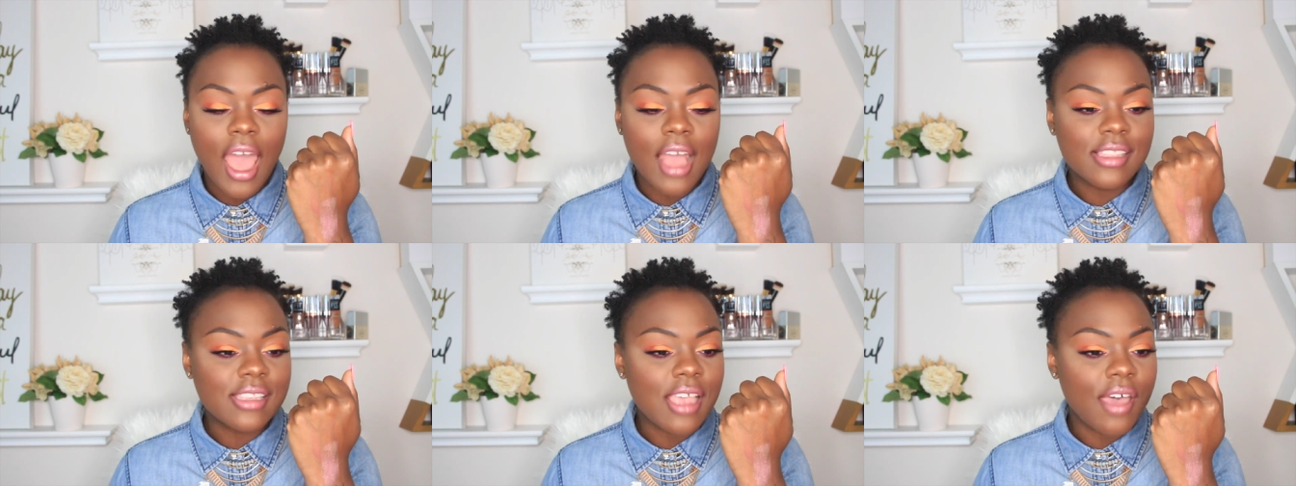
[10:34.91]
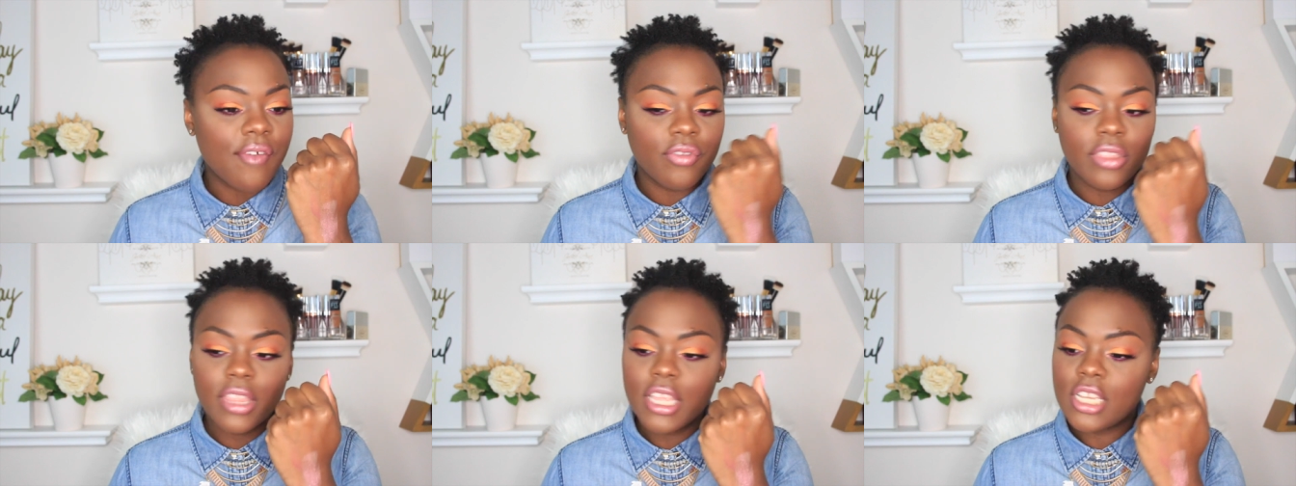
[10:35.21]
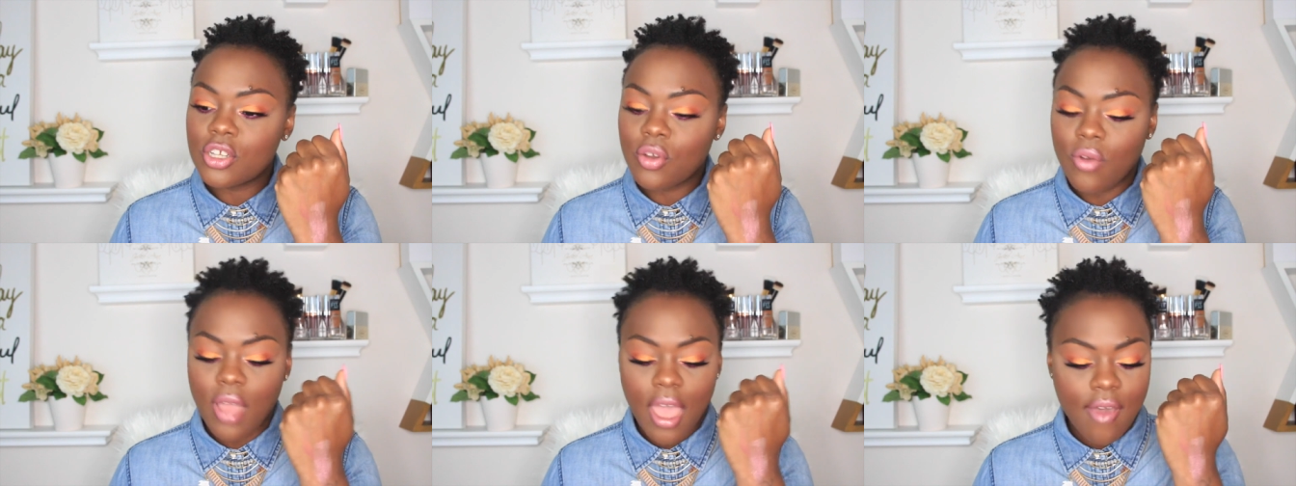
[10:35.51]
I
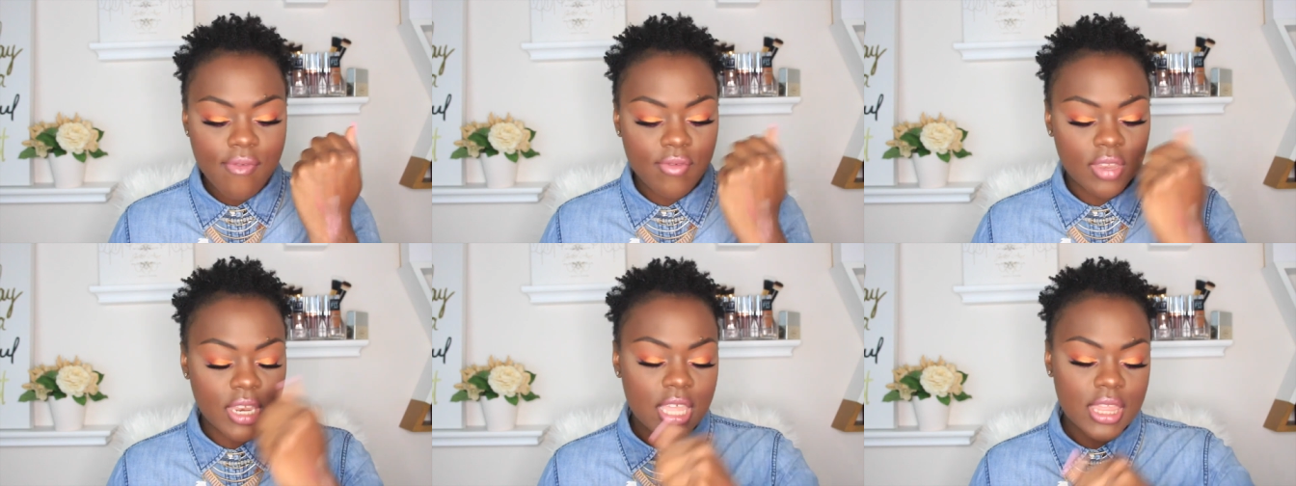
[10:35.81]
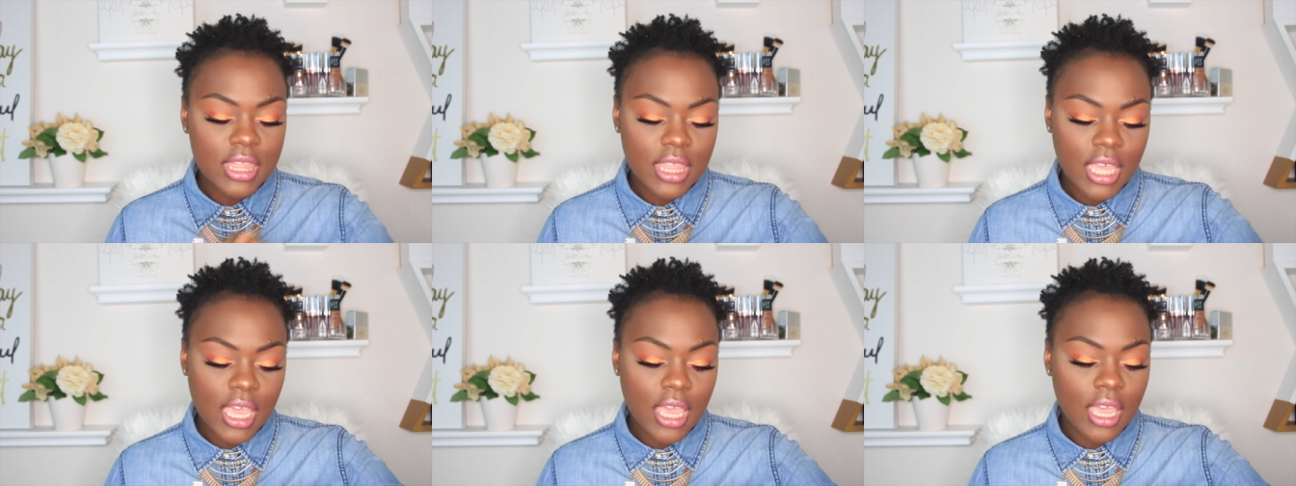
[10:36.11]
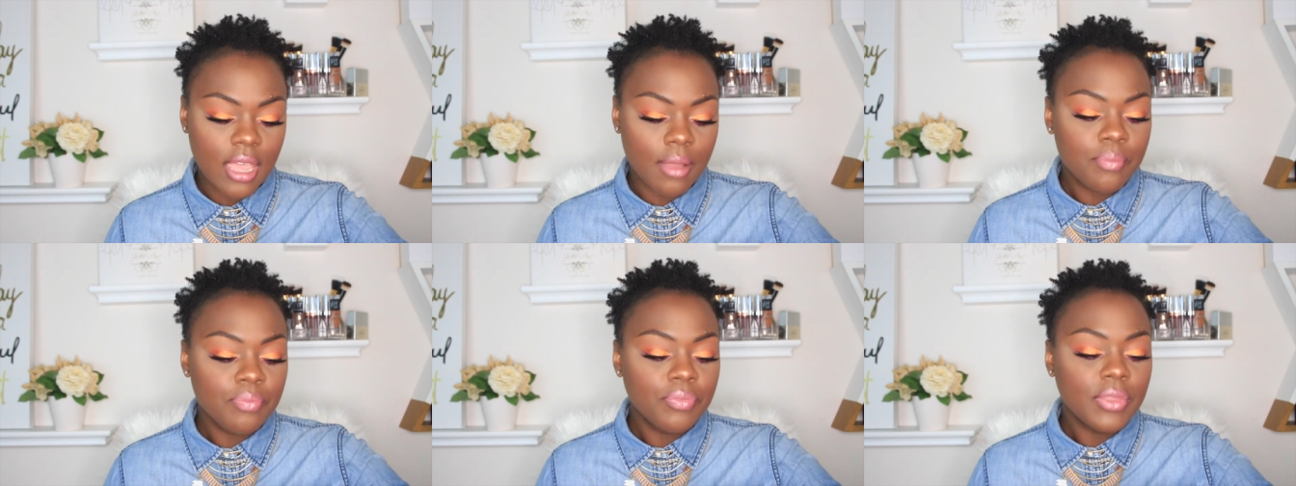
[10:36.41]
definitely don't have
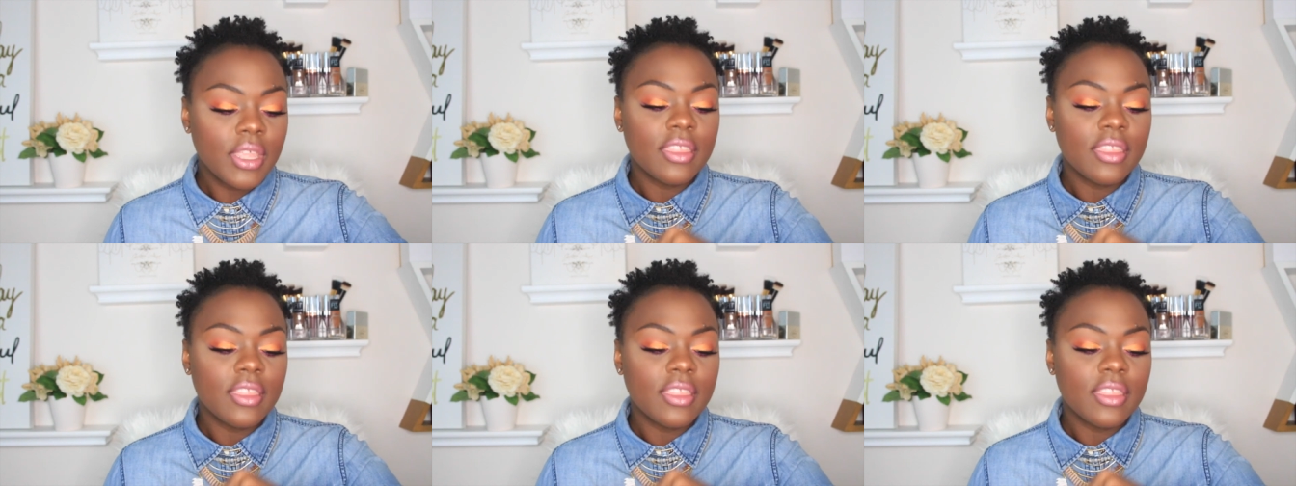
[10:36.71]
anything